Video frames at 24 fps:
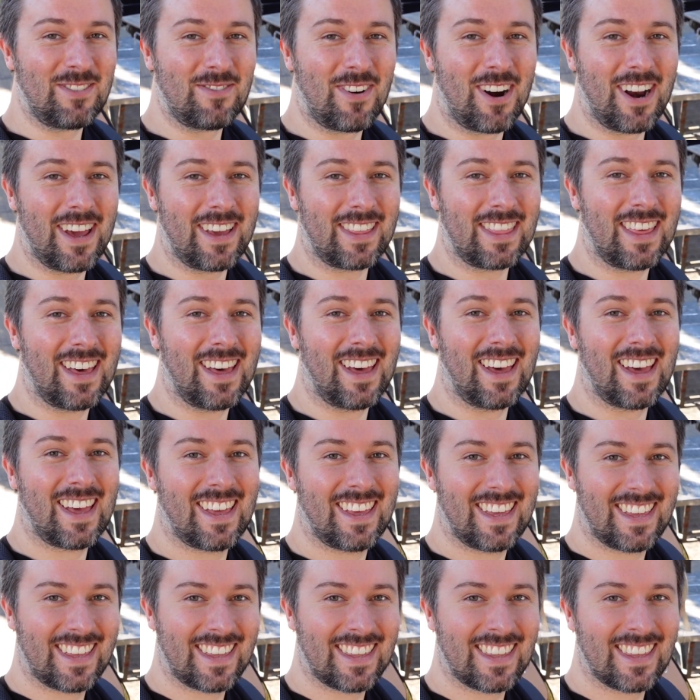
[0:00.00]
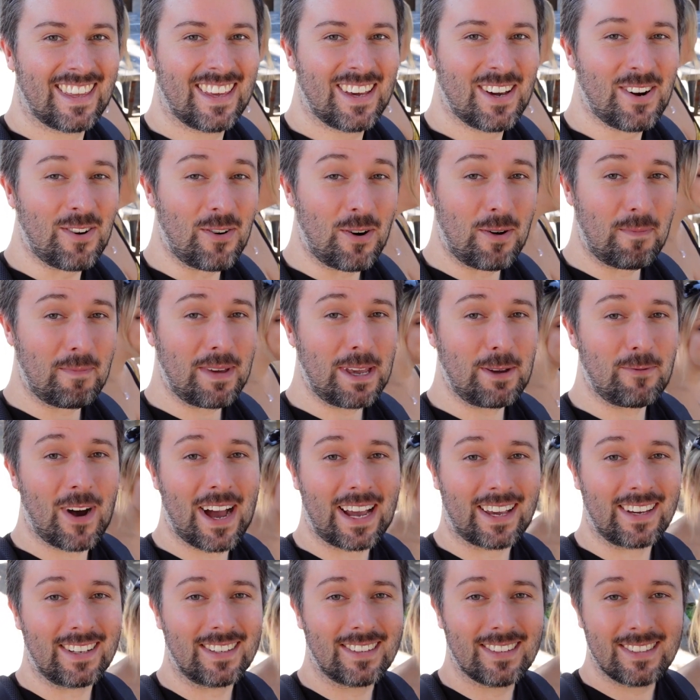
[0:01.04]
right there, or a meat
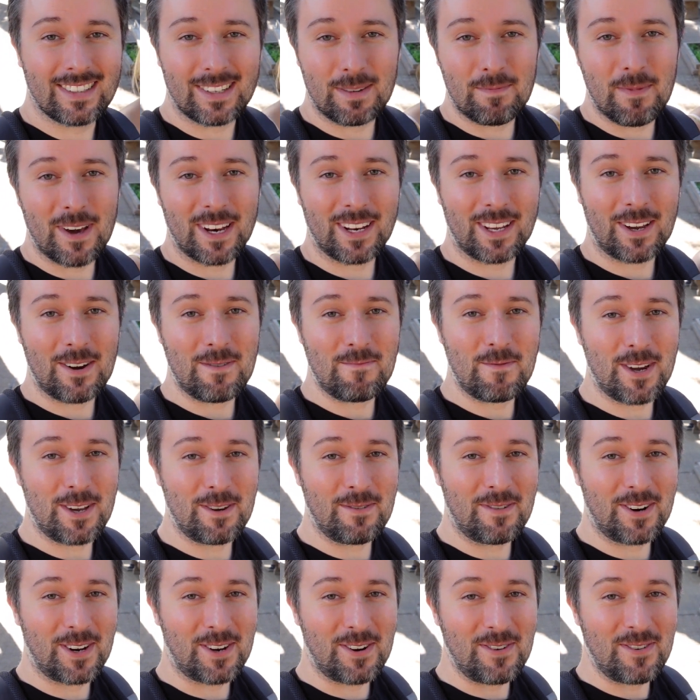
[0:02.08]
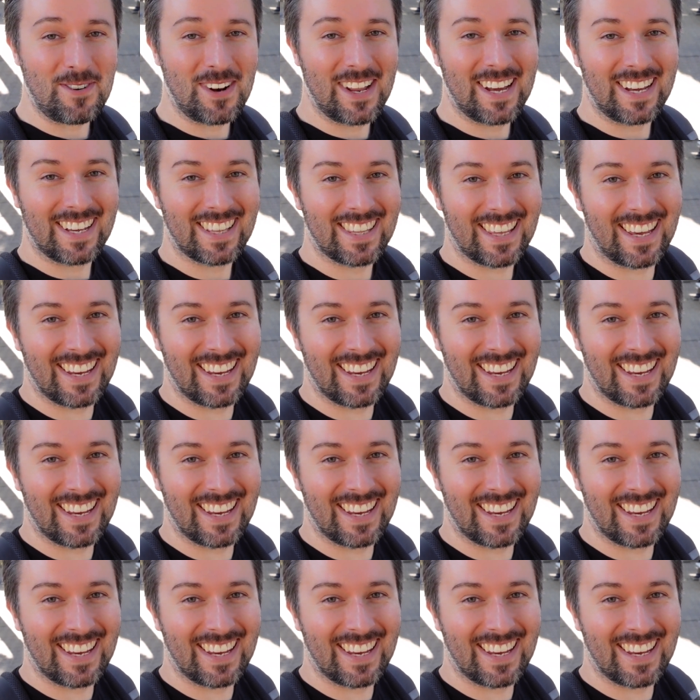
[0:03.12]
wagon, depending on what you want to call it.